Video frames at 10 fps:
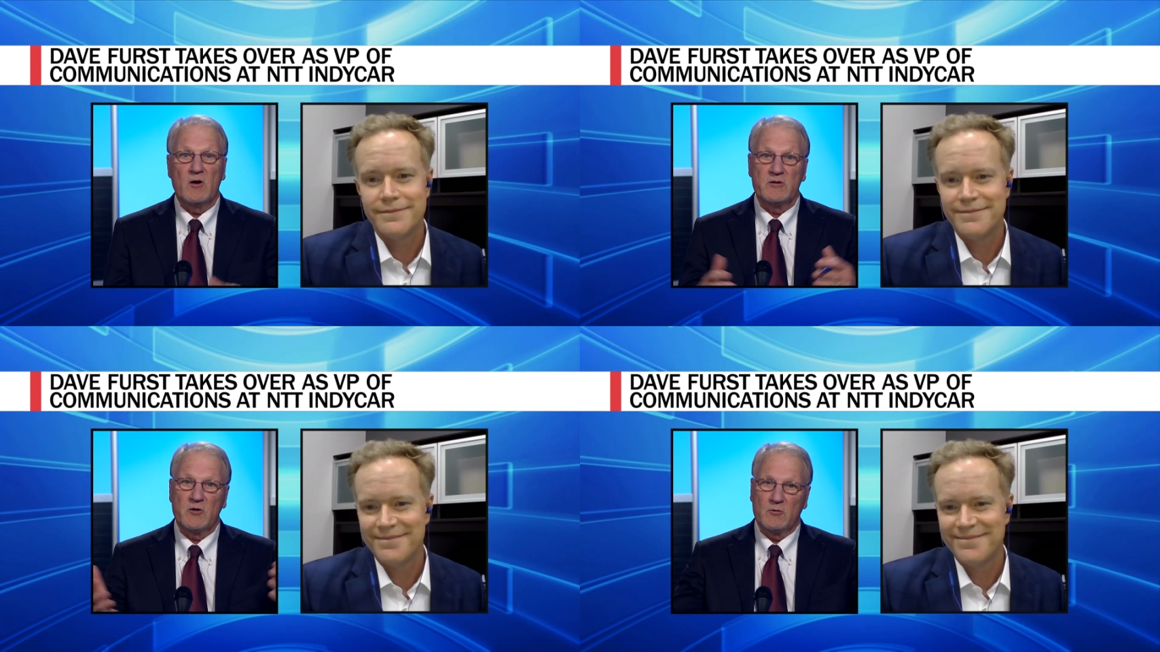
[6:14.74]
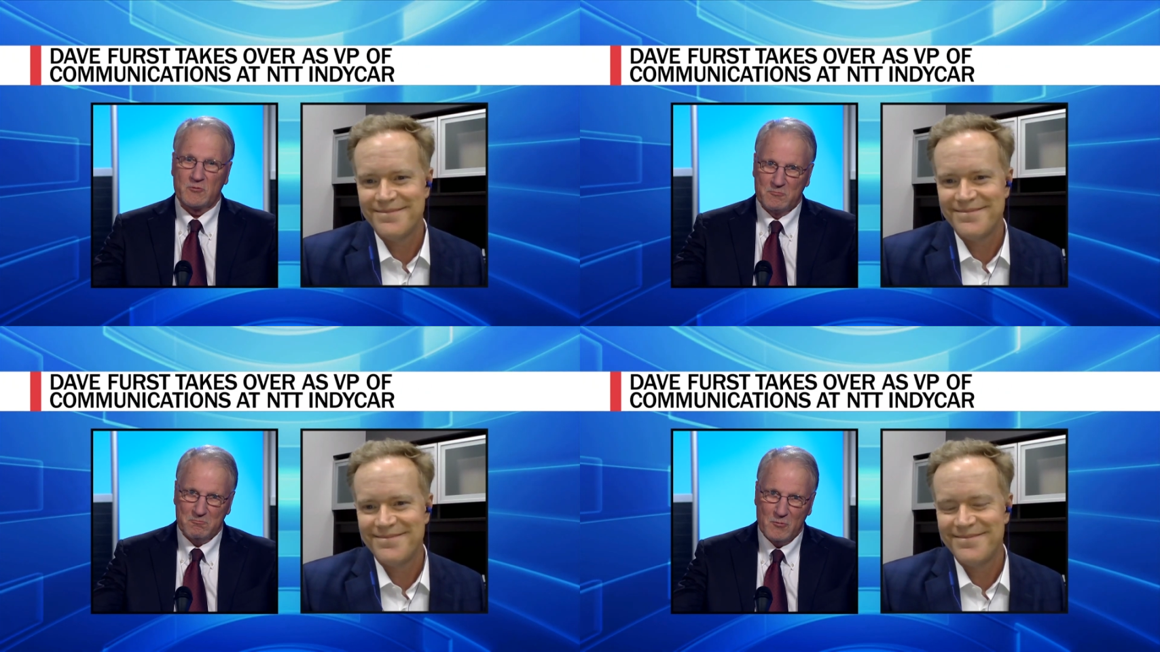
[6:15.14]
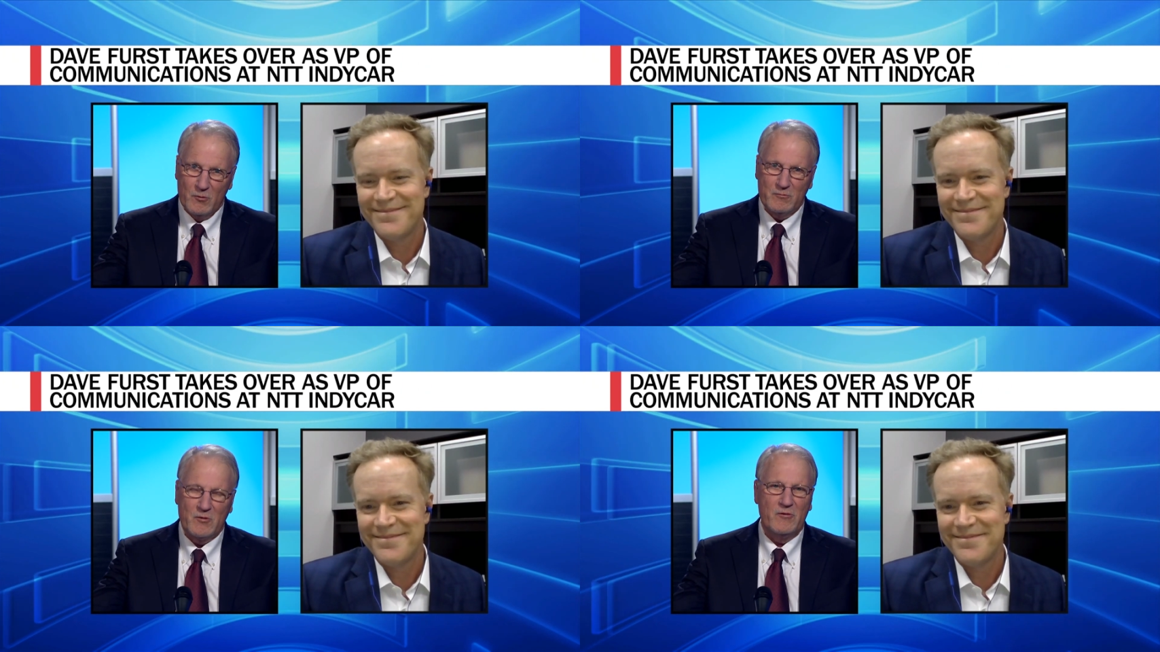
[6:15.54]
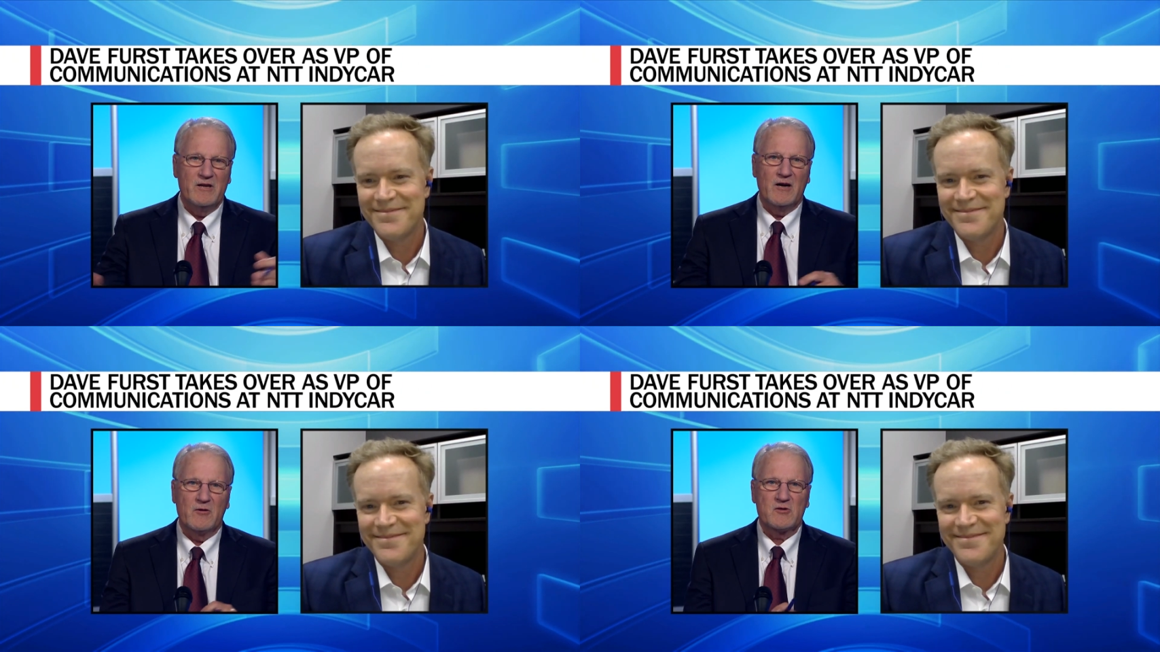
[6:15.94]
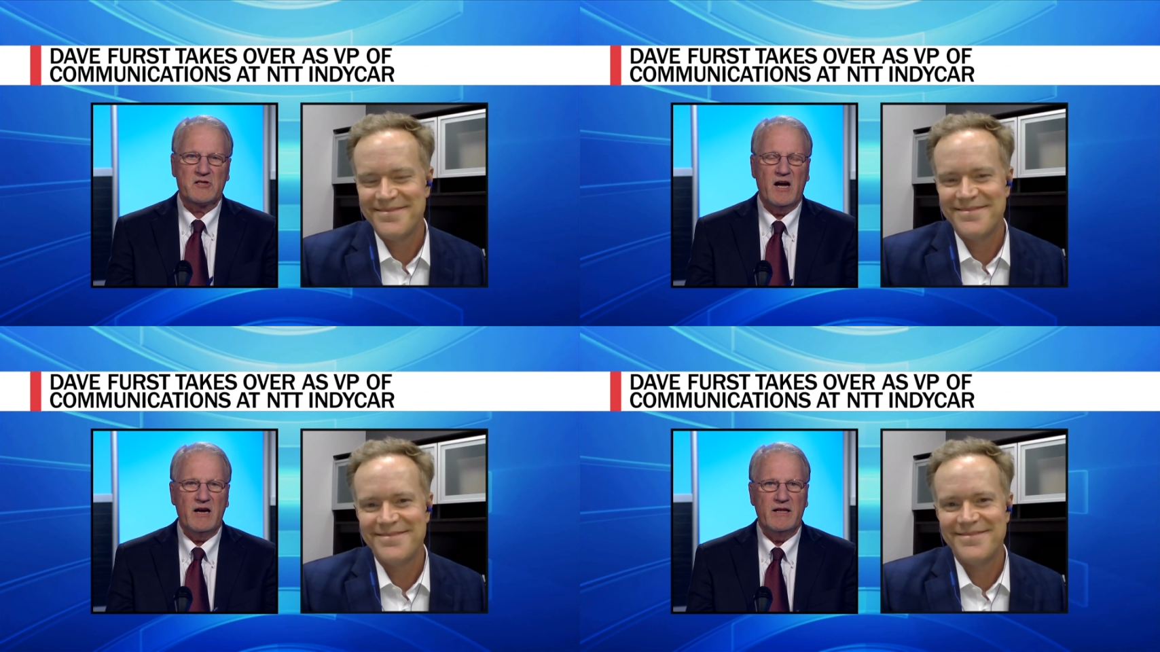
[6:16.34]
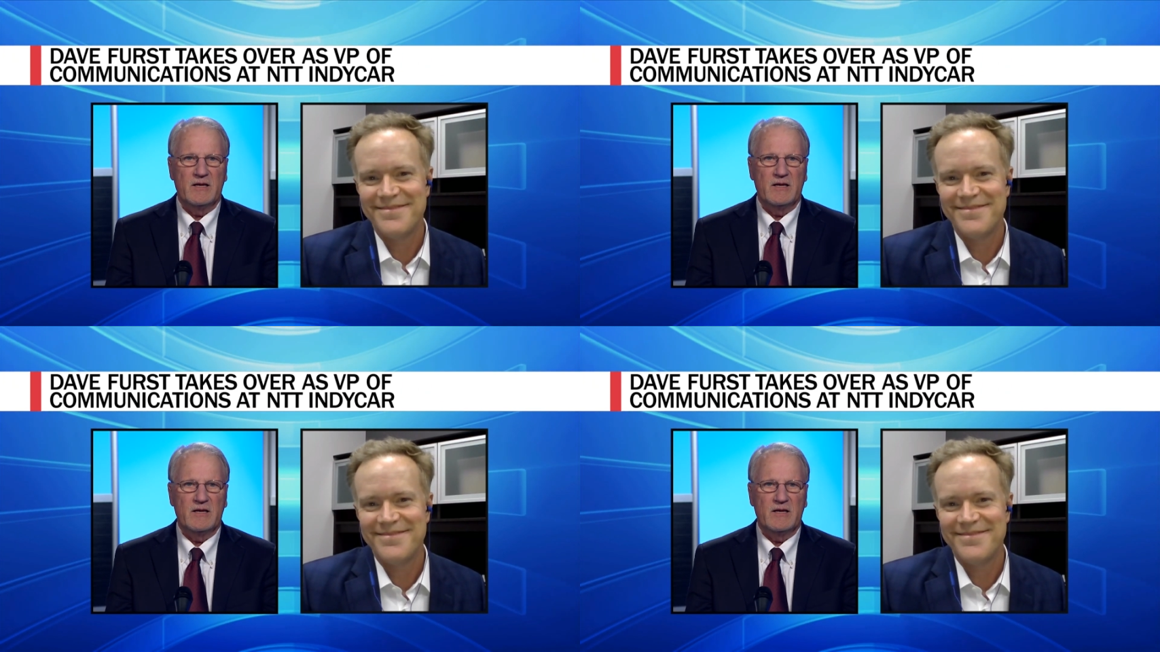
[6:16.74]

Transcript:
Speaker 1: on your move to the other side.